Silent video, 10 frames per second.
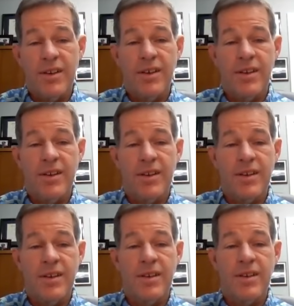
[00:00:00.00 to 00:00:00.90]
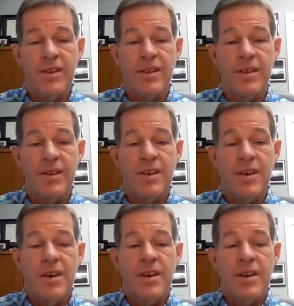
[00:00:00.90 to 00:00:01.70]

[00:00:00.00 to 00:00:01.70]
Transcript: Nobody speaks.